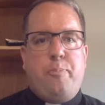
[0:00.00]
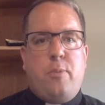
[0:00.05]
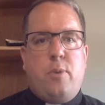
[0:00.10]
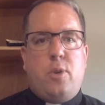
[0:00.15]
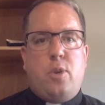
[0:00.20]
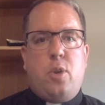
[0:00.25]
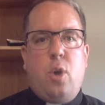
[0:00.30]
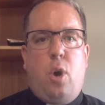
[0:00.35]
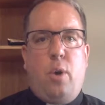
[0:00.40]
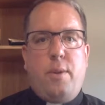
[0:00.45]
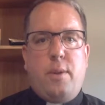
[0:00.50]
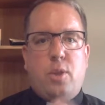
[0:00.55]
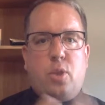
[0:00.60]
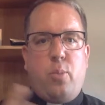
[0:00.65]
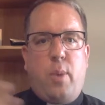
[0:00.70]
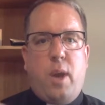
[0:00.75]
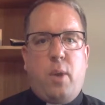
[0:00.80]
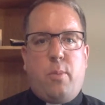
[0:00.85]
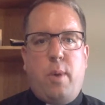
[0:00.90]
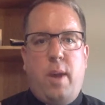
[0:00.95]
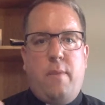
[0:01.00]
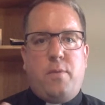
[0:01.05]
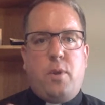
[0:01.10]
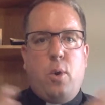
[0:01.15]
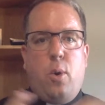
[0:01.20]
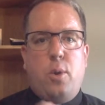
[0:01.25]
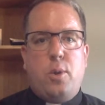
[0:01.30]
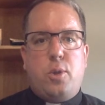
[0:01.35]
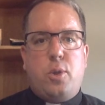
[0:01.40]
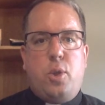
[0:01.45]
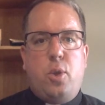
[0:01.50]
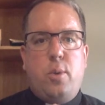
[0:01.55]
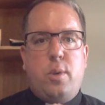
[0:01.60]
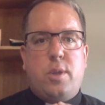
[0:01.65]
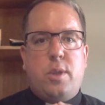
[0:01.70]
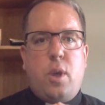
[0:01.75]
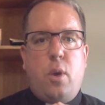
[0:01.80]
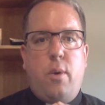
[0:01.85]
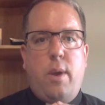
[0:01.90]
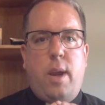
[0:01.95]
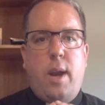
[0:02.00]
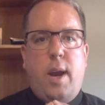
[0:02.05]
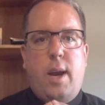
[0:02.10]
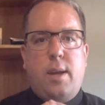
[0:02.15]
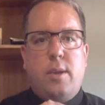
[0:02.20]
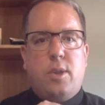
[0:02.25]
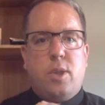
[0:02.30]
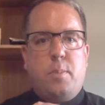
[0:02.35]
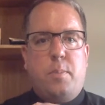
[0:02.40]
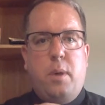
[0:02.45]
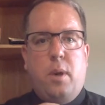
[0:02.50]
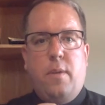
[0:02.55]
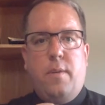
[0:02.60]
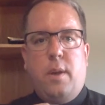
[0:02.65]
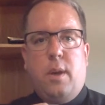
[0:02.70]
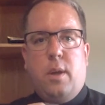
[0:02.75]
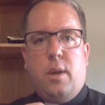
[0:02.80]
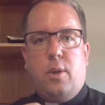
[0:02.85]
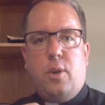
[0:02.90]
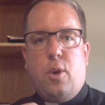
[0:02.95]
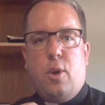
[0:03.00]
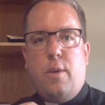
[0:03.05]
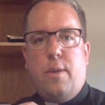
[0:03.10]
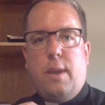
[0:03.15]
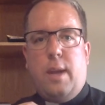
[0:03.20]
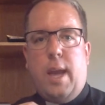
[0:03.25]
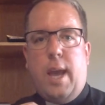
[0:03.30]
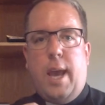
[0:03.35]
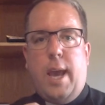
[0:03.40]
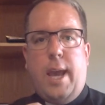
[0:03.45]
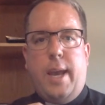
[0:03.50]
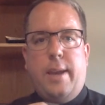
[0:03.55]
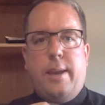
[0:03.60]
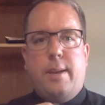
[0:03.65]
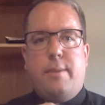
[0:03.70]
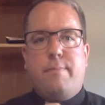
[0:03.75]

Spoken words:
So this week we have Totus Tuus going on in Spillville during the day